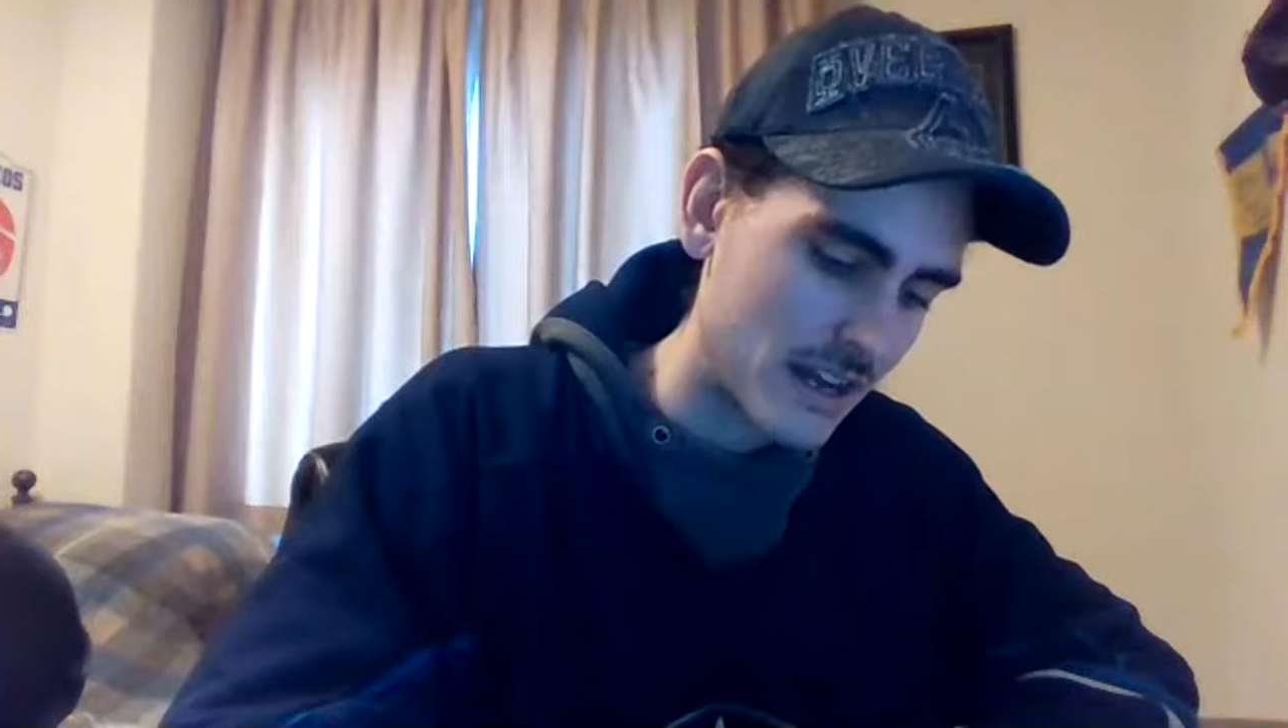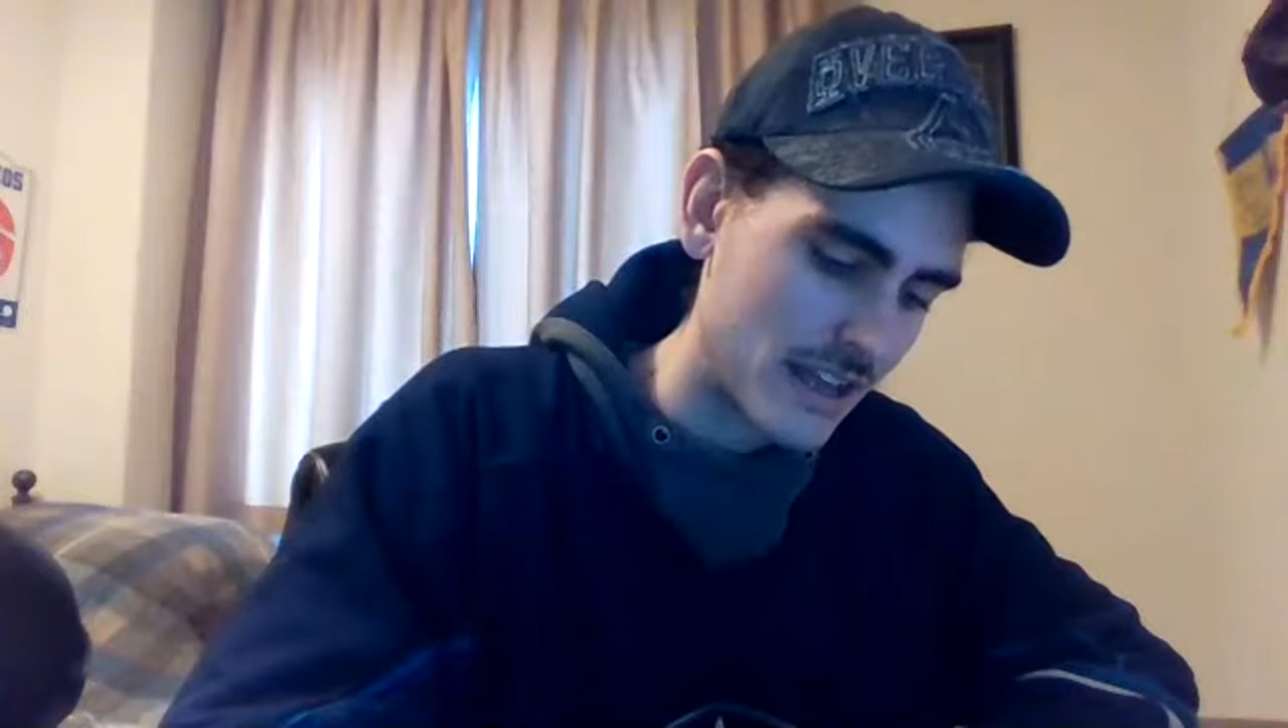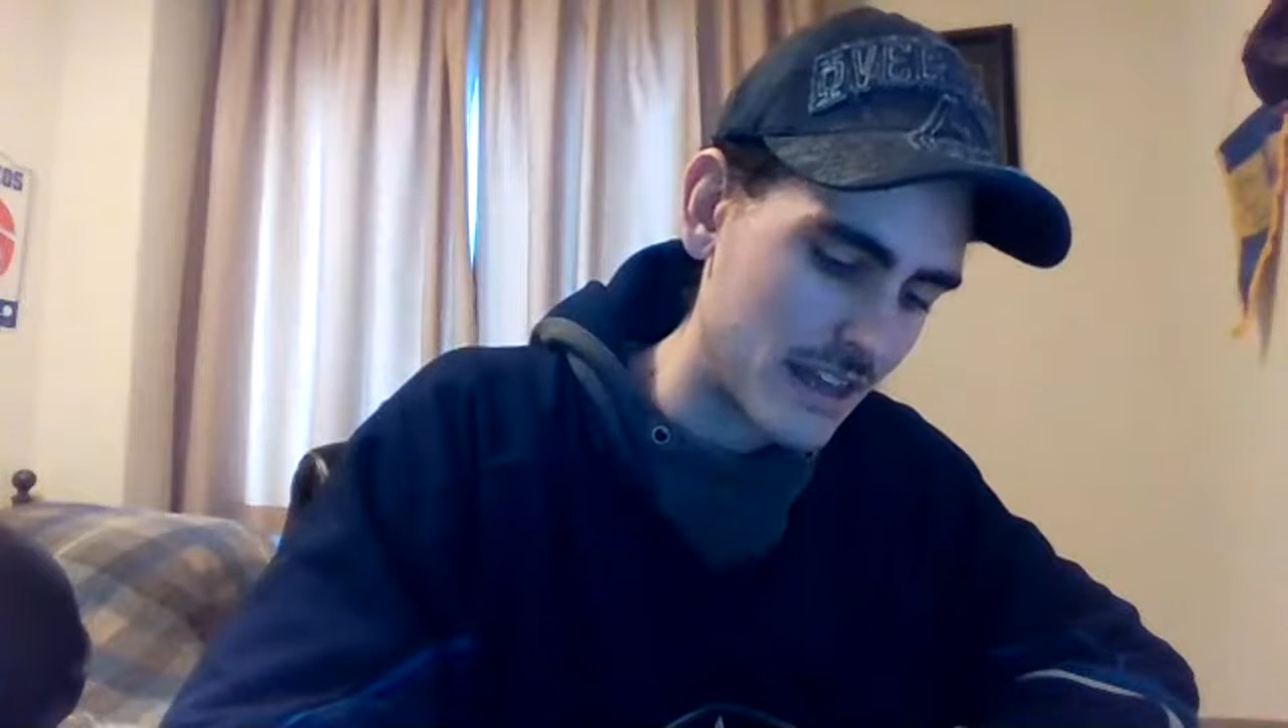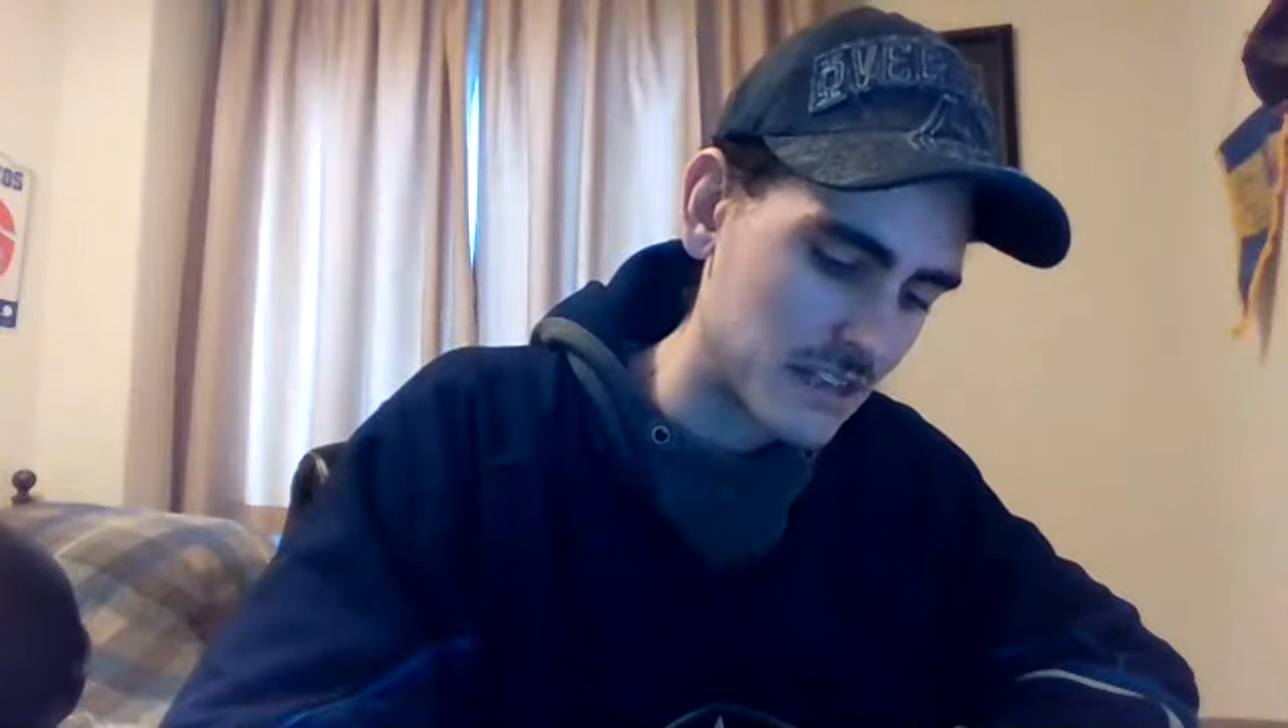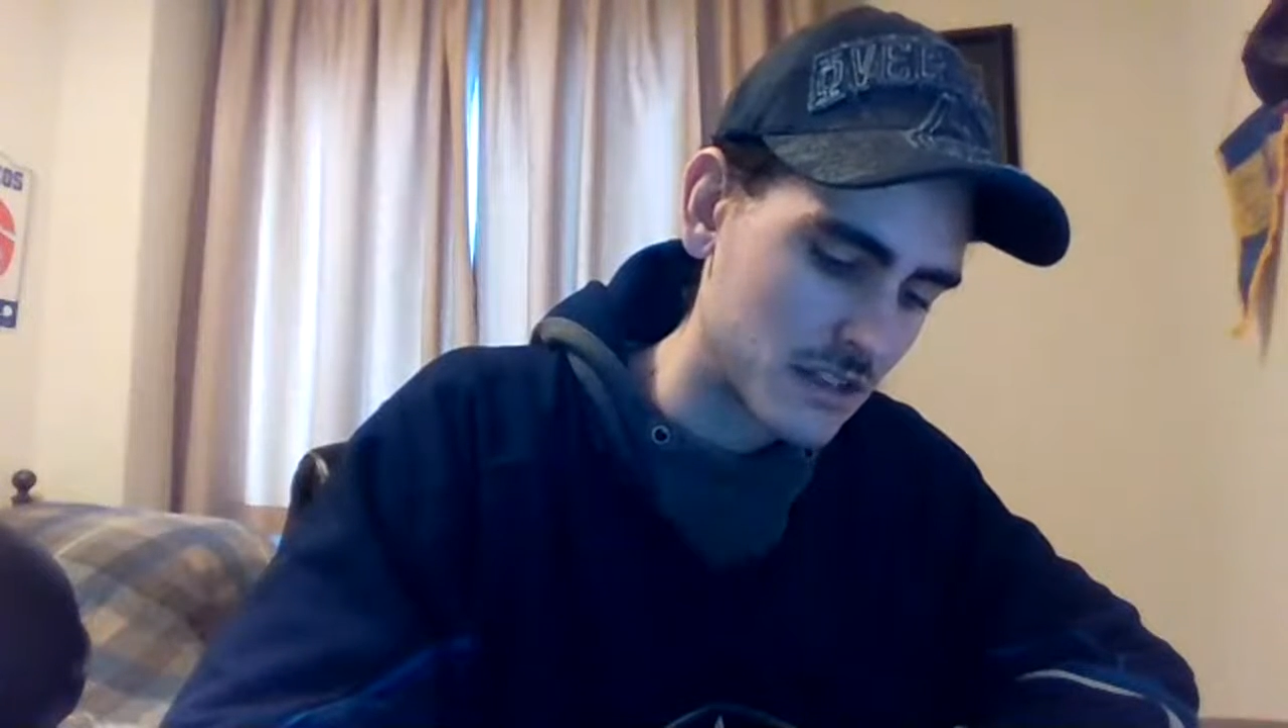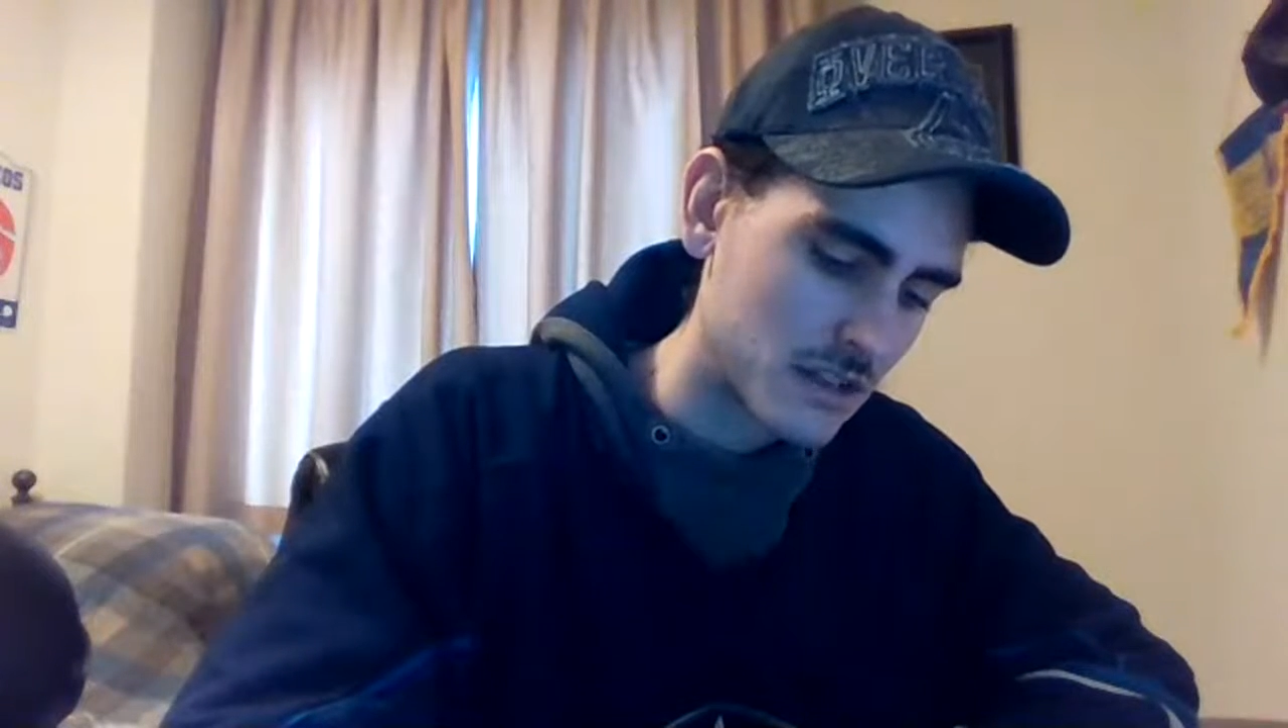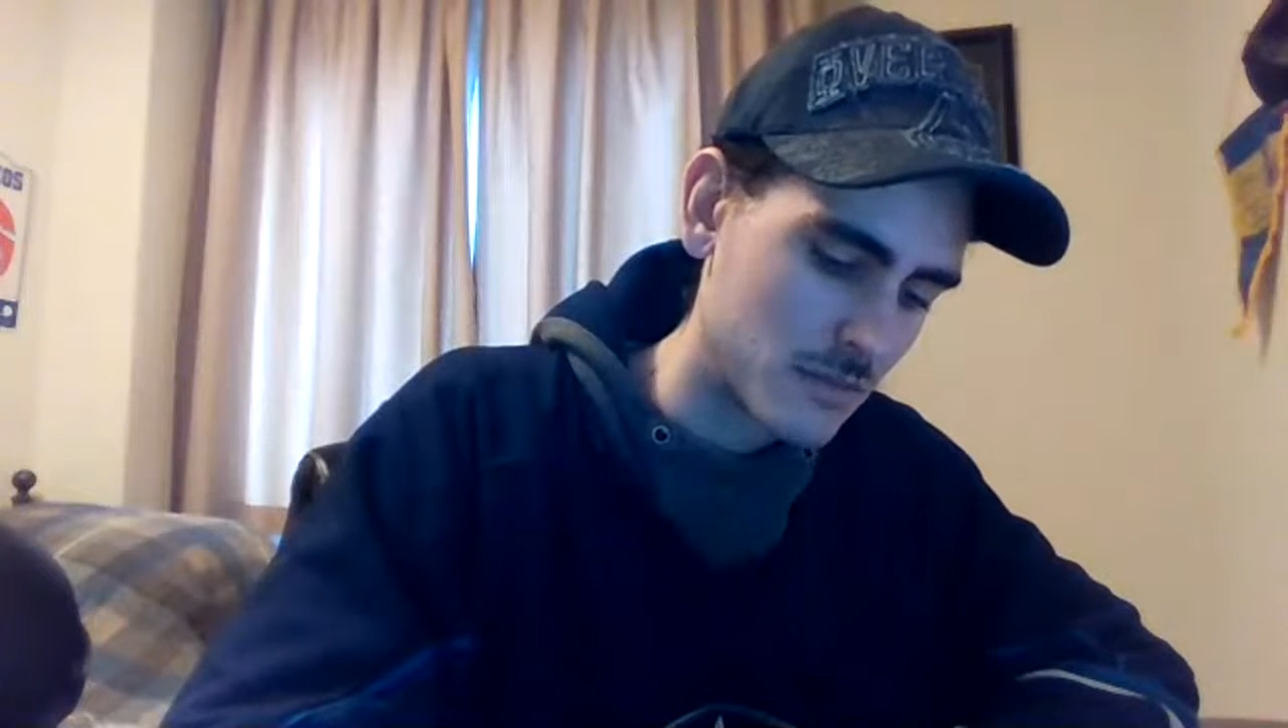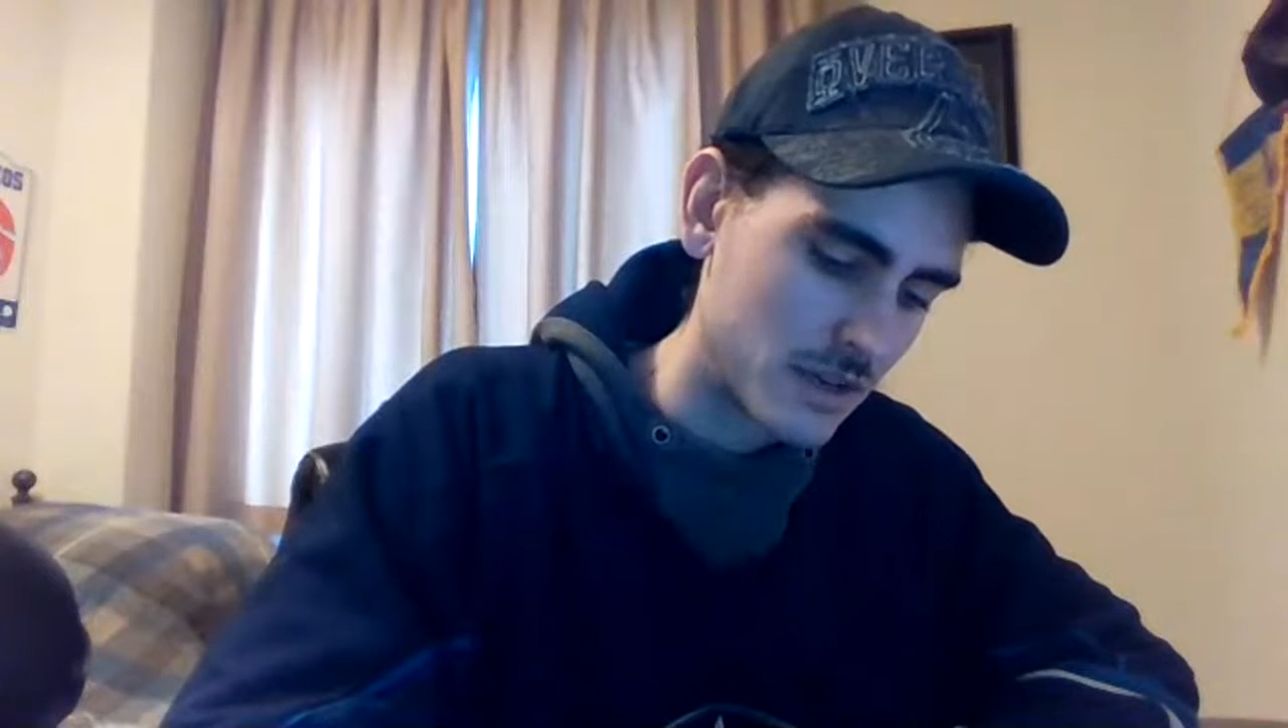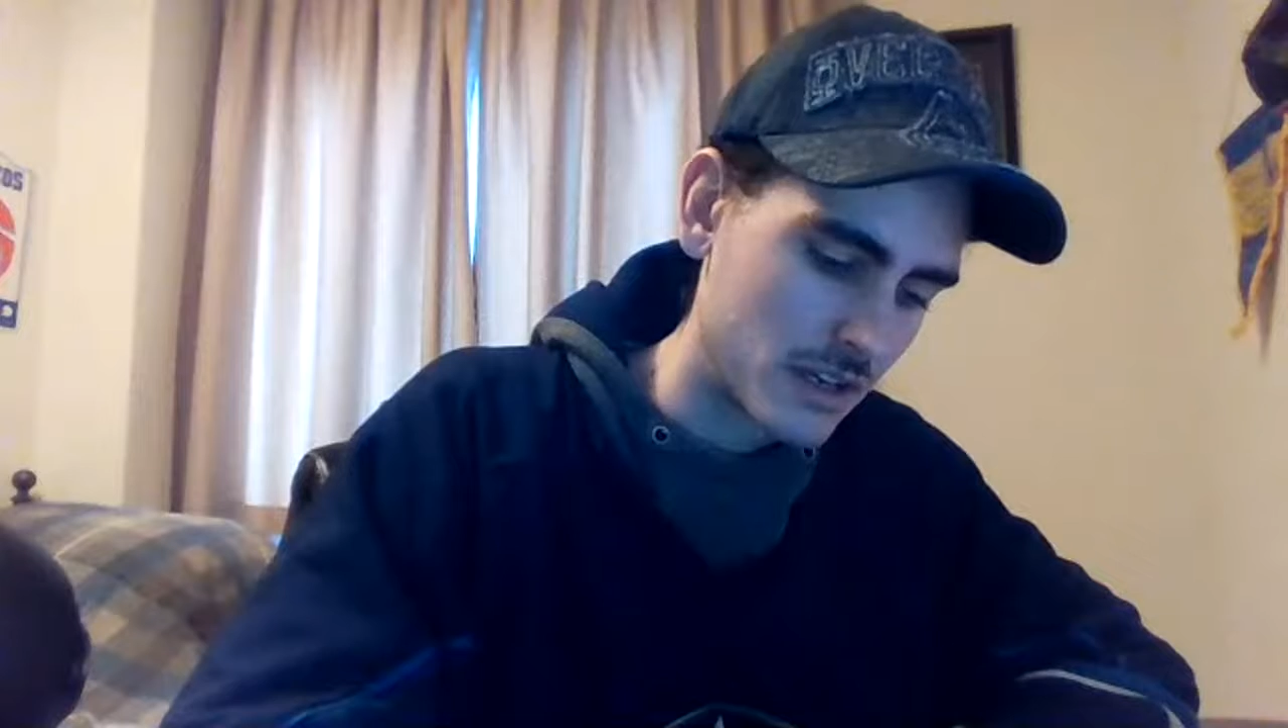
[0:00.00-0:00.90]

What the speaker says: Yeah, that's a good money